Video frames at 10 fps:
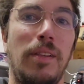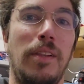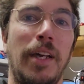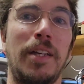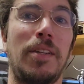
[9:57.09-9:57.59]

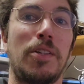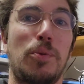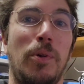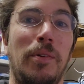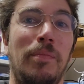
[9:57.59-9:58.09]
like this
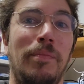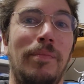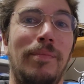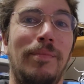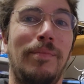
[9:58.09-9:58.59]
one.
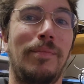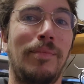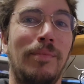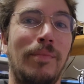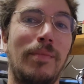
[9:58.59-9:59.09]

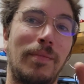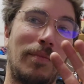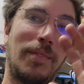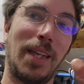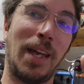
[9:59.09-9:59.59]

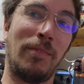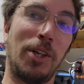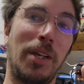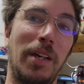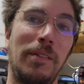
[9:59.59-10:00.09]
Have a
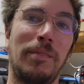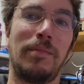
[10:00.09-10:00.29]
good day.